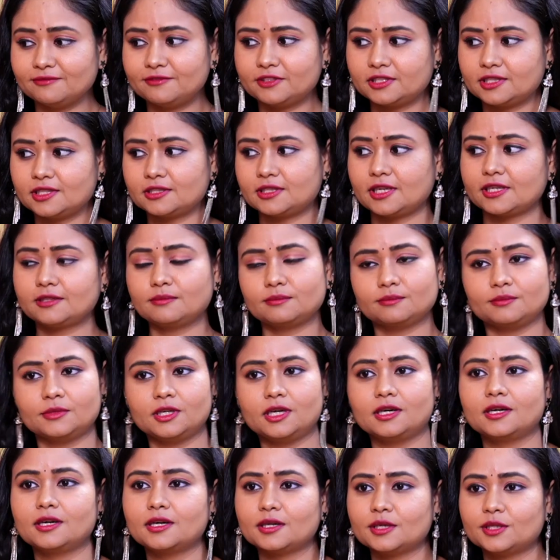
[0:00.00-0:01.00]
it's like
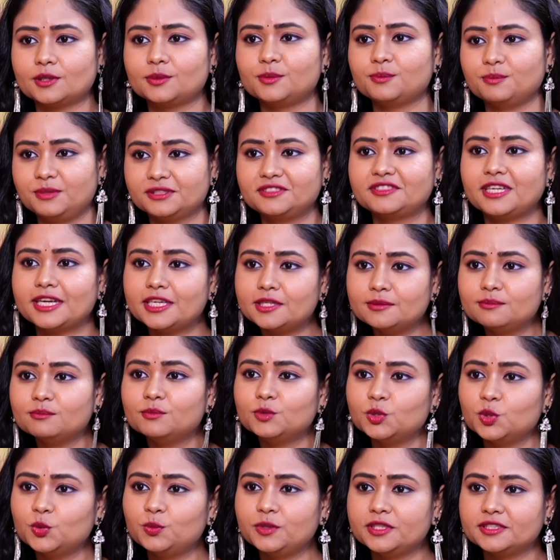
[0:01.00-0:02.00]
beside
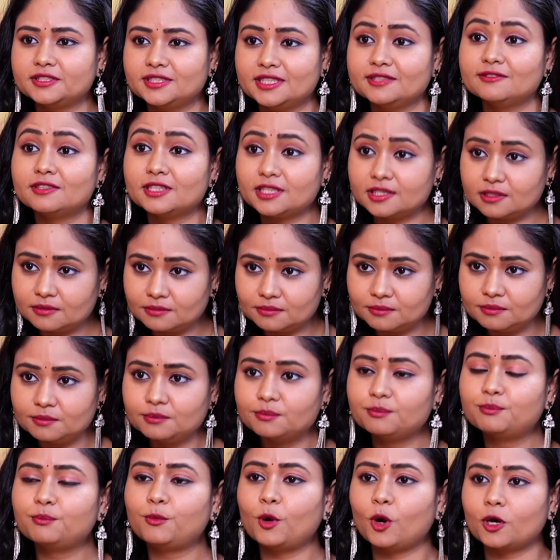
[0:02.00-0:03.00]
movies, even in
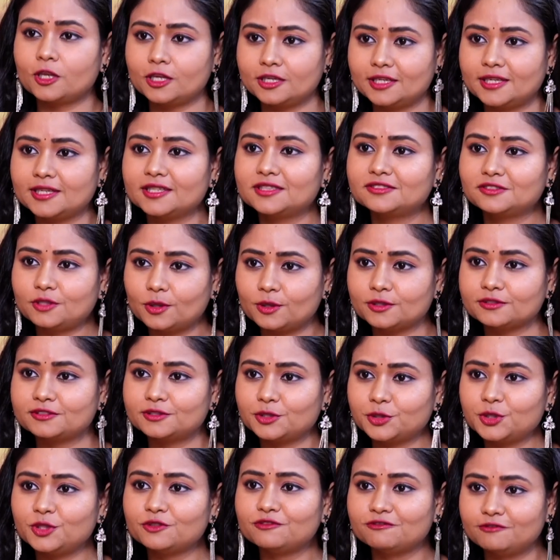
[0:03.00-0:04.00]
politics
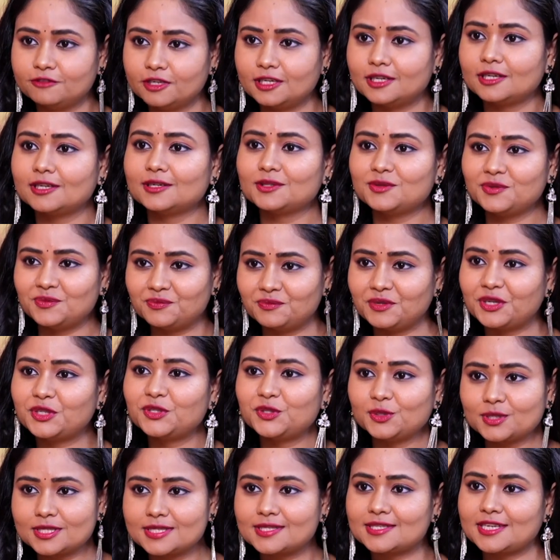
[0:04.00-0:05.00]
also you've
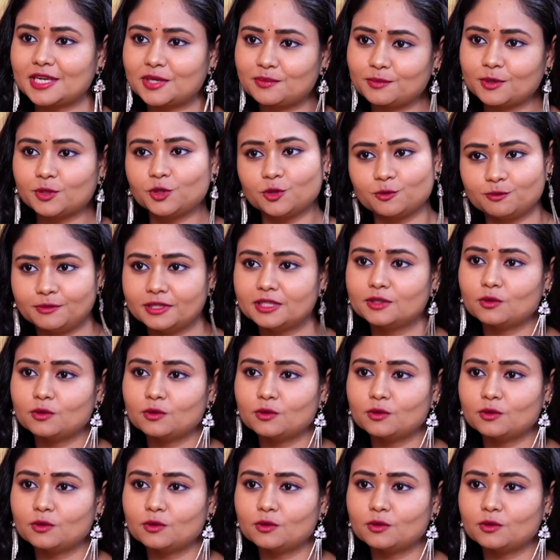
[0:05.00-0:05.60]
made your statement, you've